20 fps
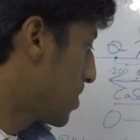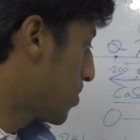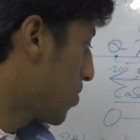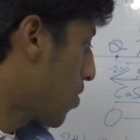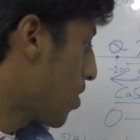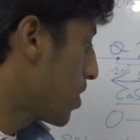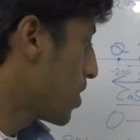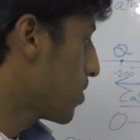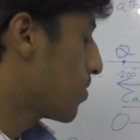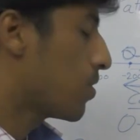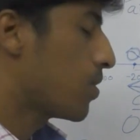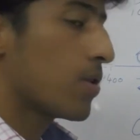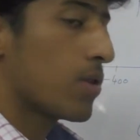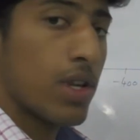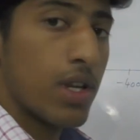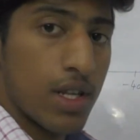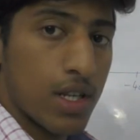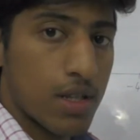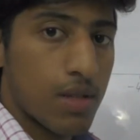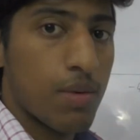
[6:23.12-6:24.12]
not equal to the
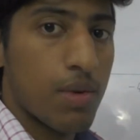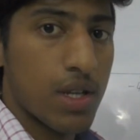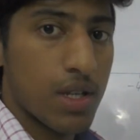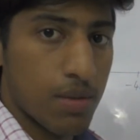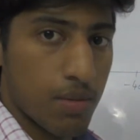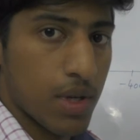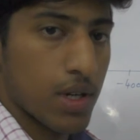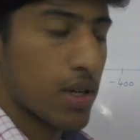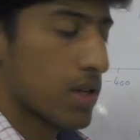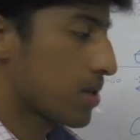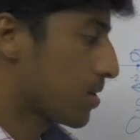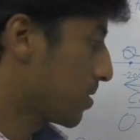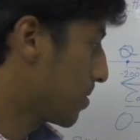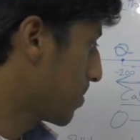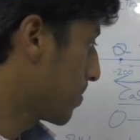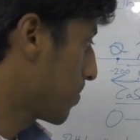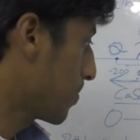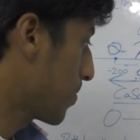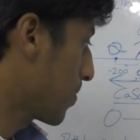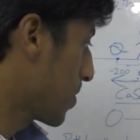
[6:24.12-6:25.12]
displacement.
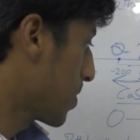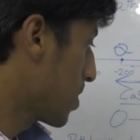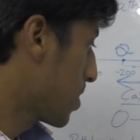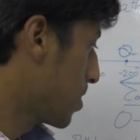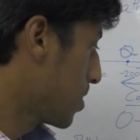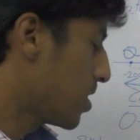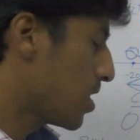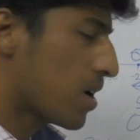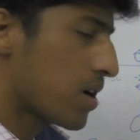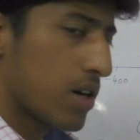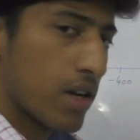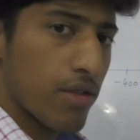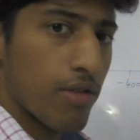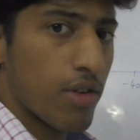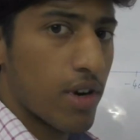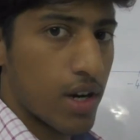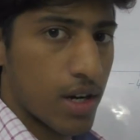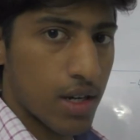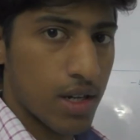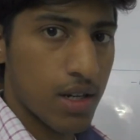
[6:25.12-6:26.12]
They are
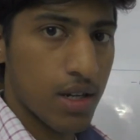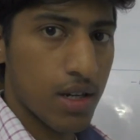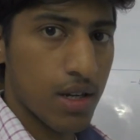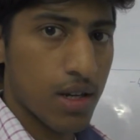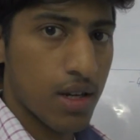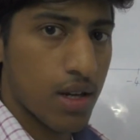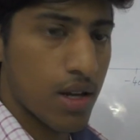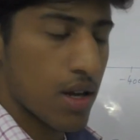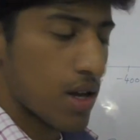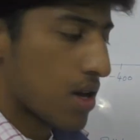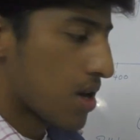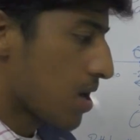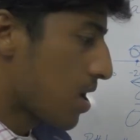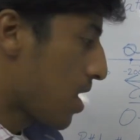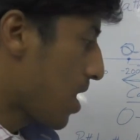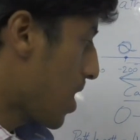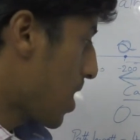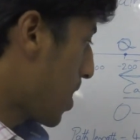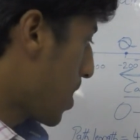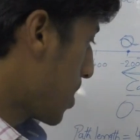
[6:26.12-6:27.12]
different,
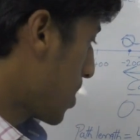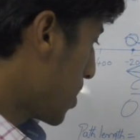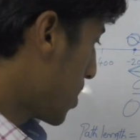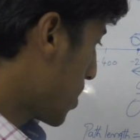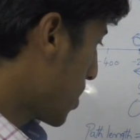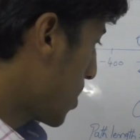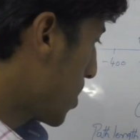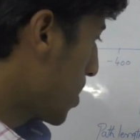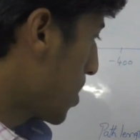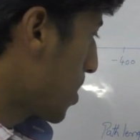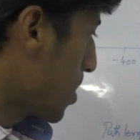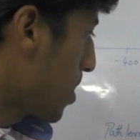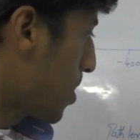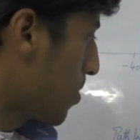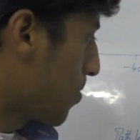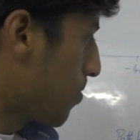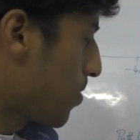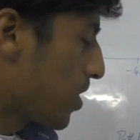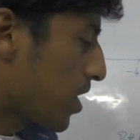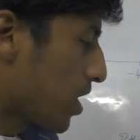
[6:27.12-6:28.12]
and
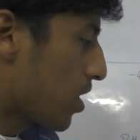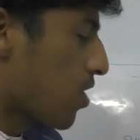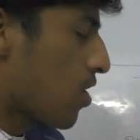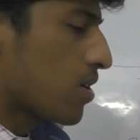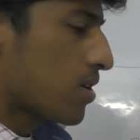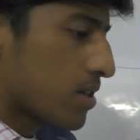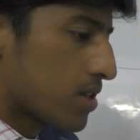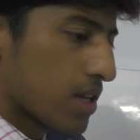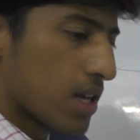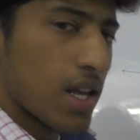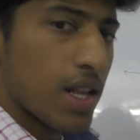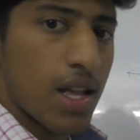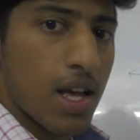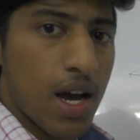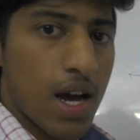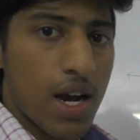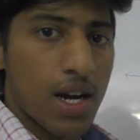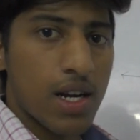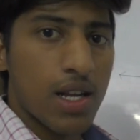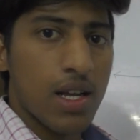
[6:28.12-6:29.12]
we cannot say
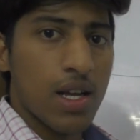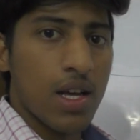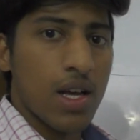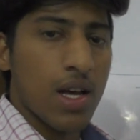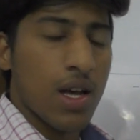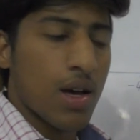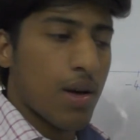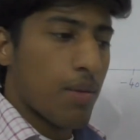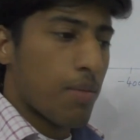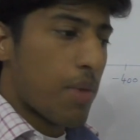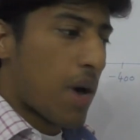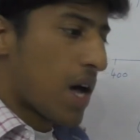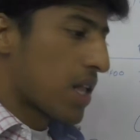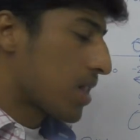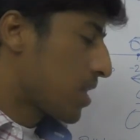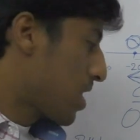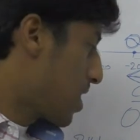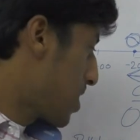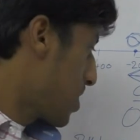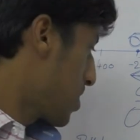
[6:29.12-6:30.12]
that
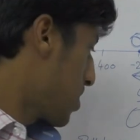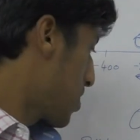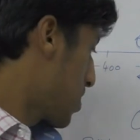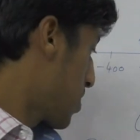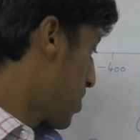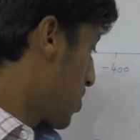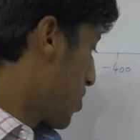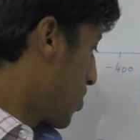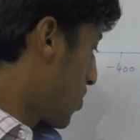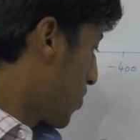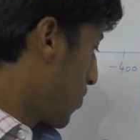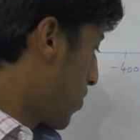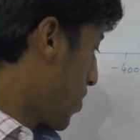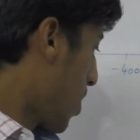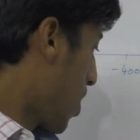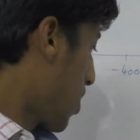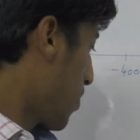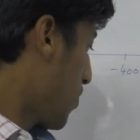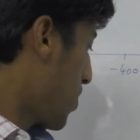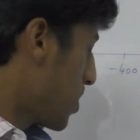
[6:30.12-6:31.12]
path length will
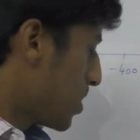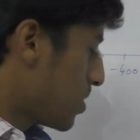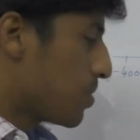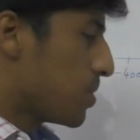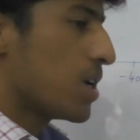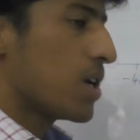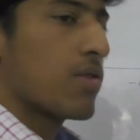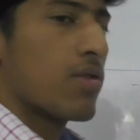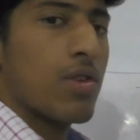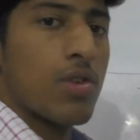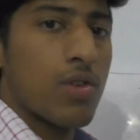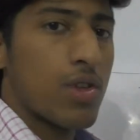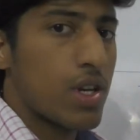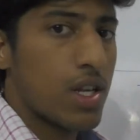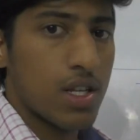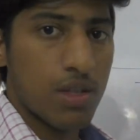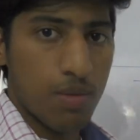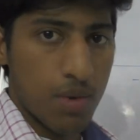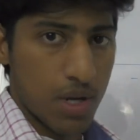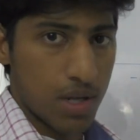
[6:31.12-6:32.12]
always be equal to the
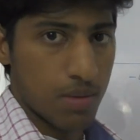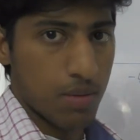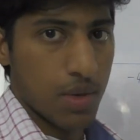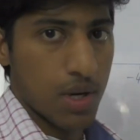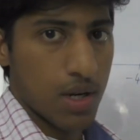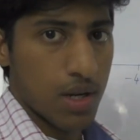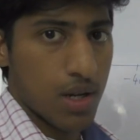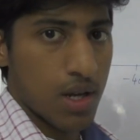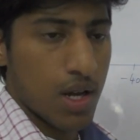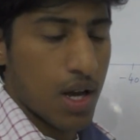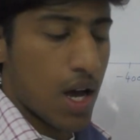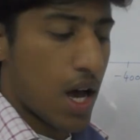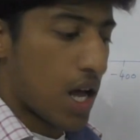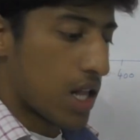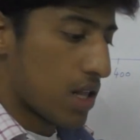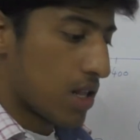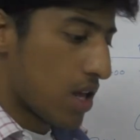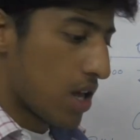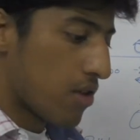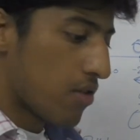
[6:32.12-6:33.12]
displacement,
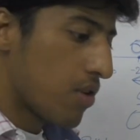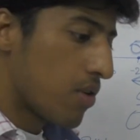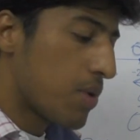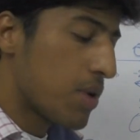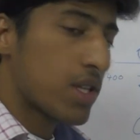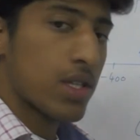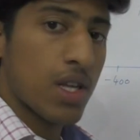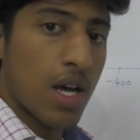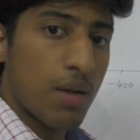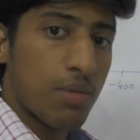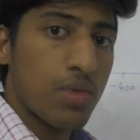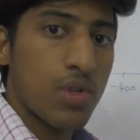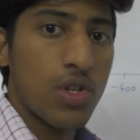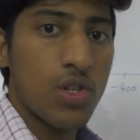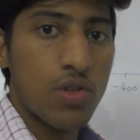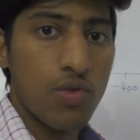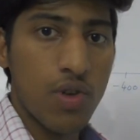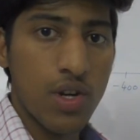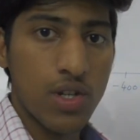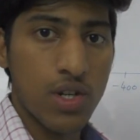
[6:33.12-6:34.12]
and there will be some
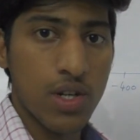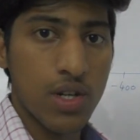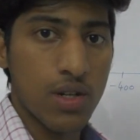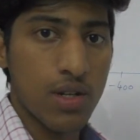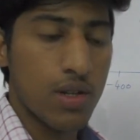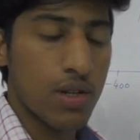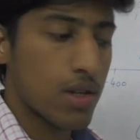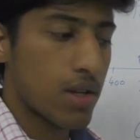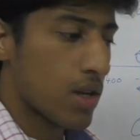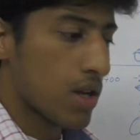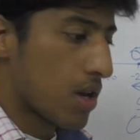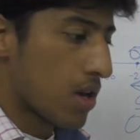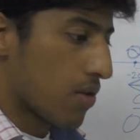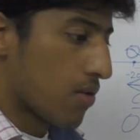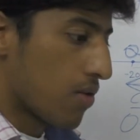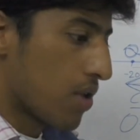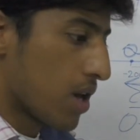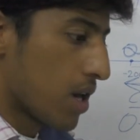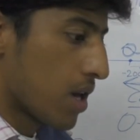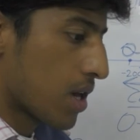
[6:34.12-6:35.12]
situations
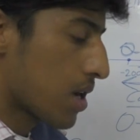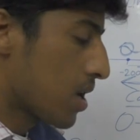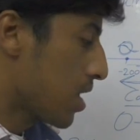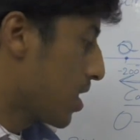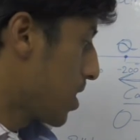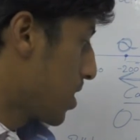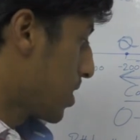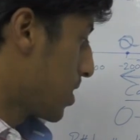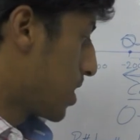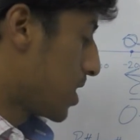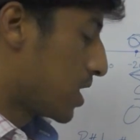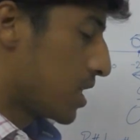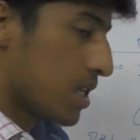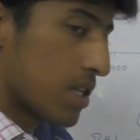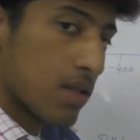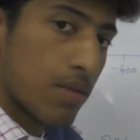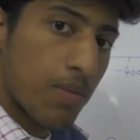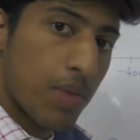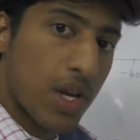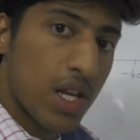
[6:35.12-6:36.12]
where the
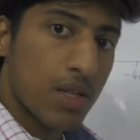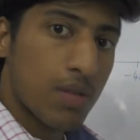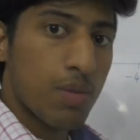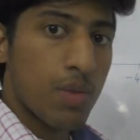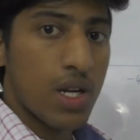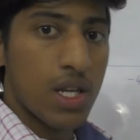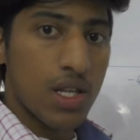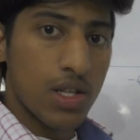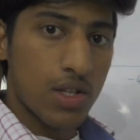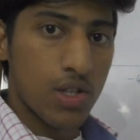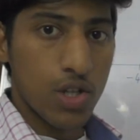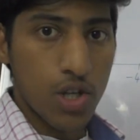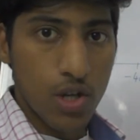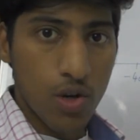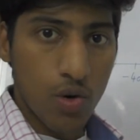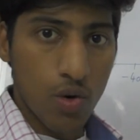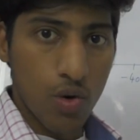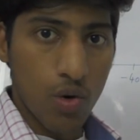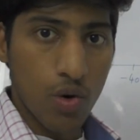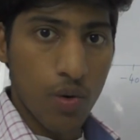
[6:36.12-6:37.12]
displacement is
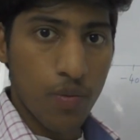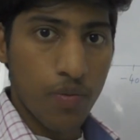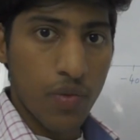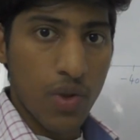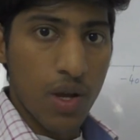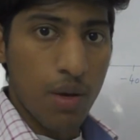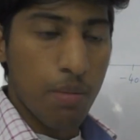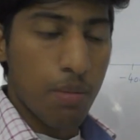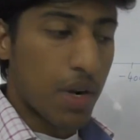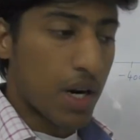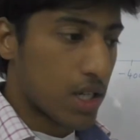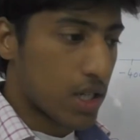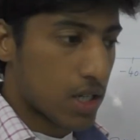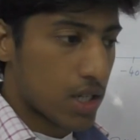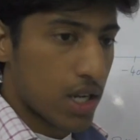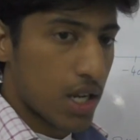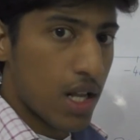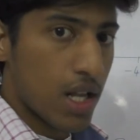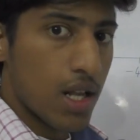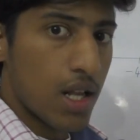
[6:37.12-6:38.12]
0 but
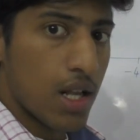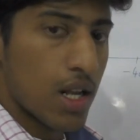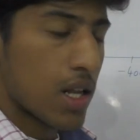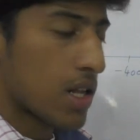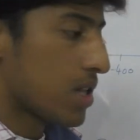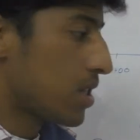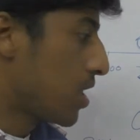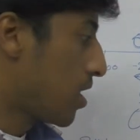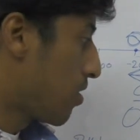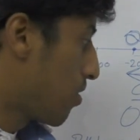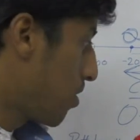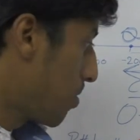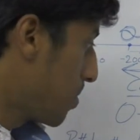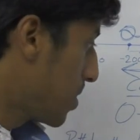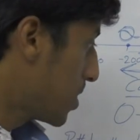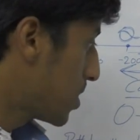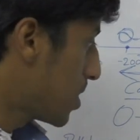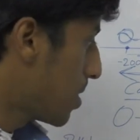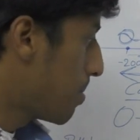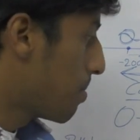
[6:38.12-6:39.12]
still there will be
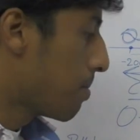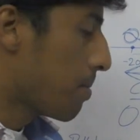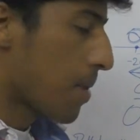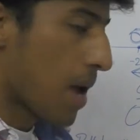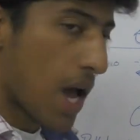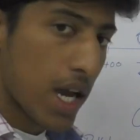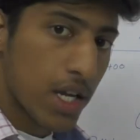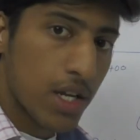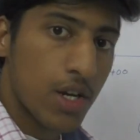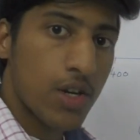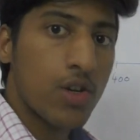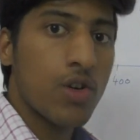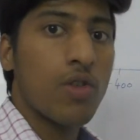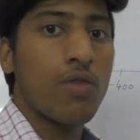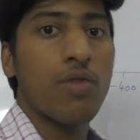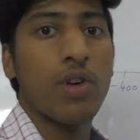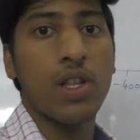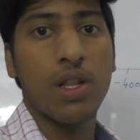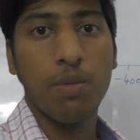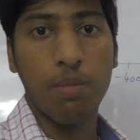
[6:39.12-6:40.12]
some magnitude
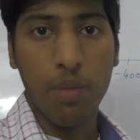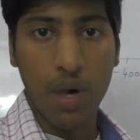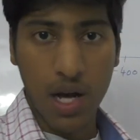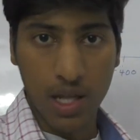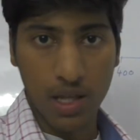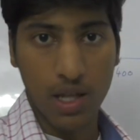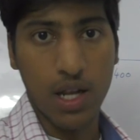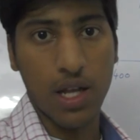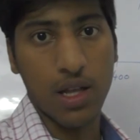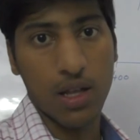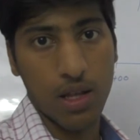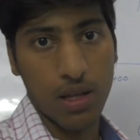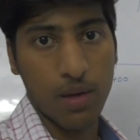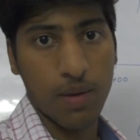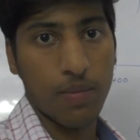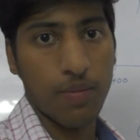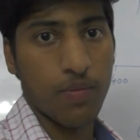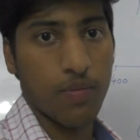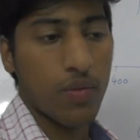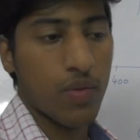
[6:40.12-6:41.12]
for the path length.
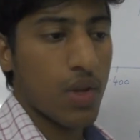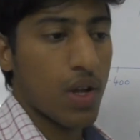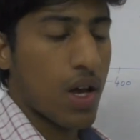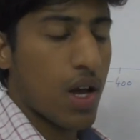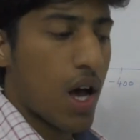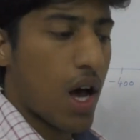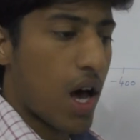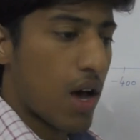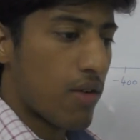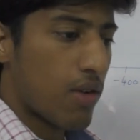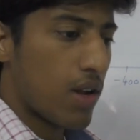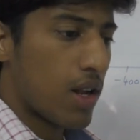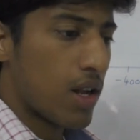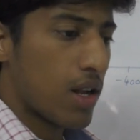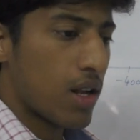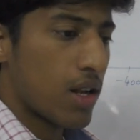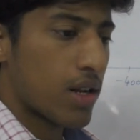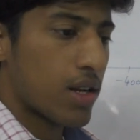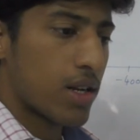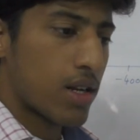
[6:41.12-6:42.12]
I
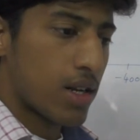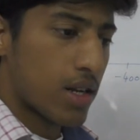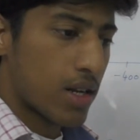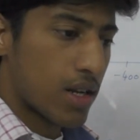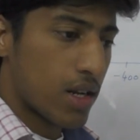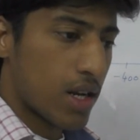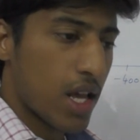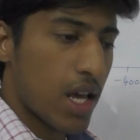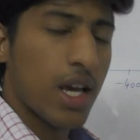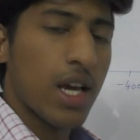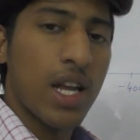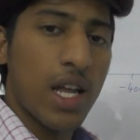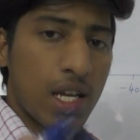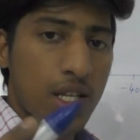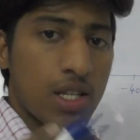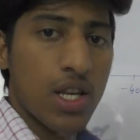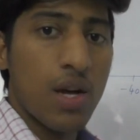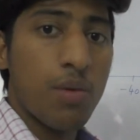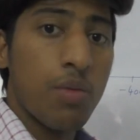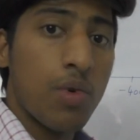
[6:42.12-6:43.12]
will take an
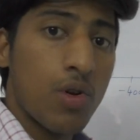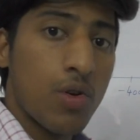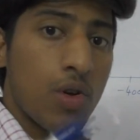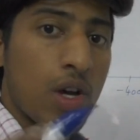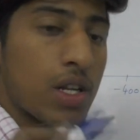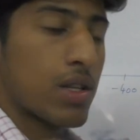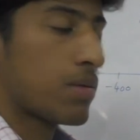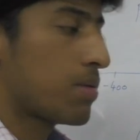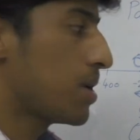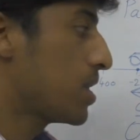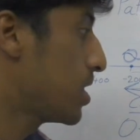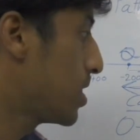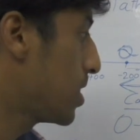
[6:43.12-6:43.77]
example to explain